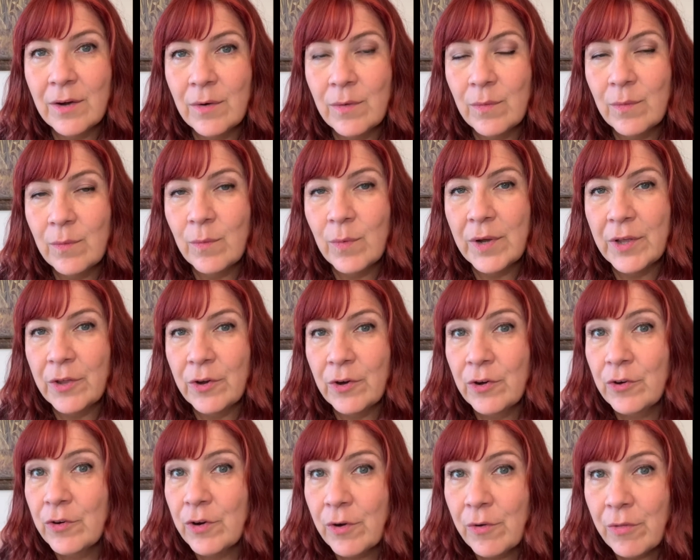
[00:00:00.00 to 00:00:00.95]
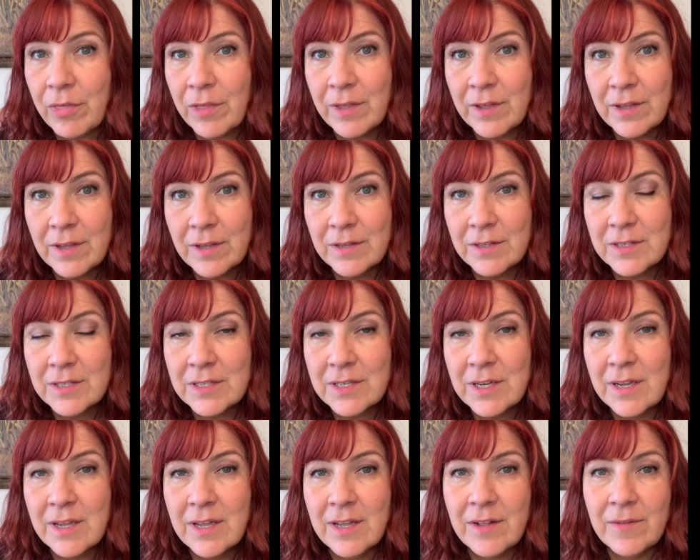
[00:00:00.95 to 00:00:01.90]
what your growth is,
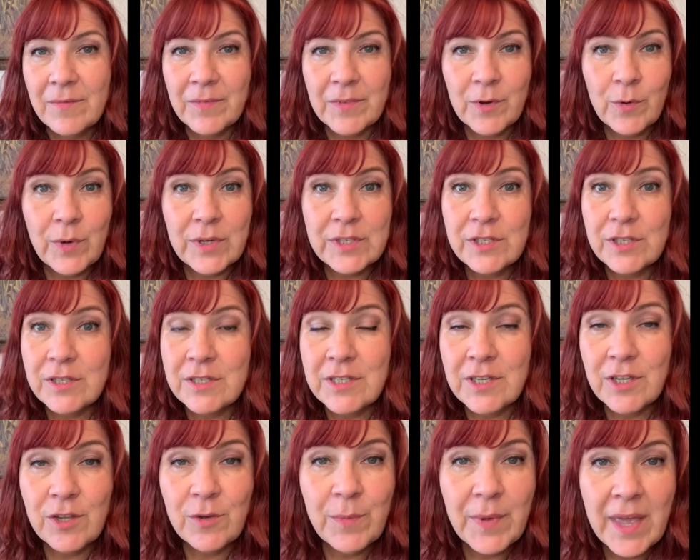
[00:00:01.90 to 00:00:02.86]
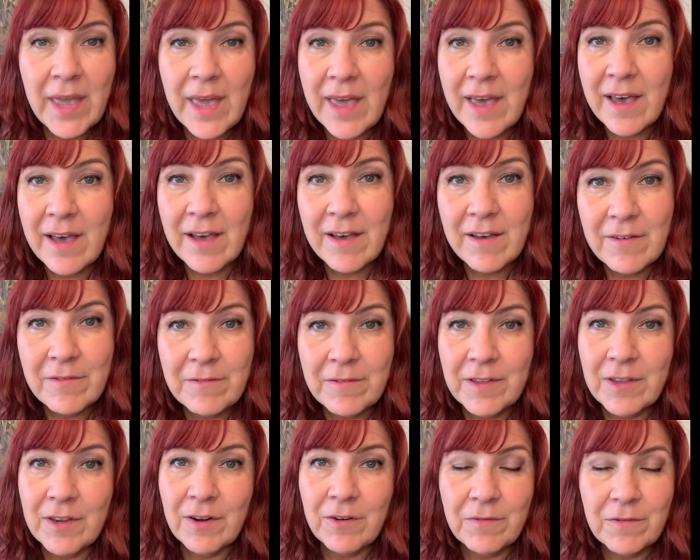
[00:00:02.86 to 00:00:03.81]
questions that you may have.
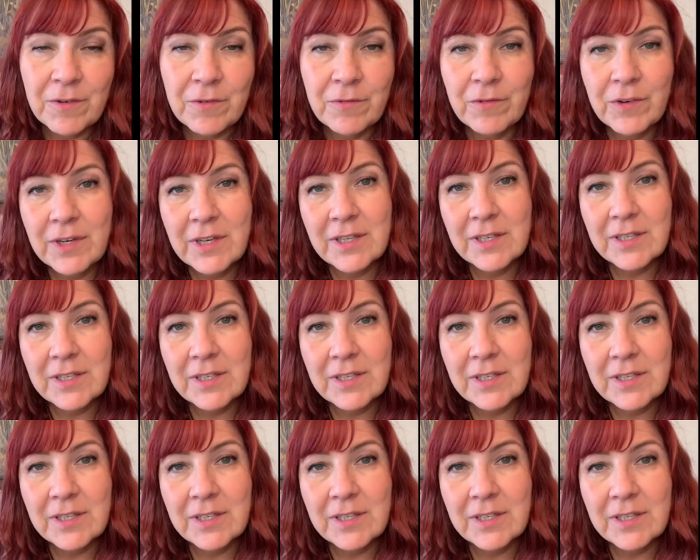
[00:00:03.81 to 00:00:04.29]
Feel free to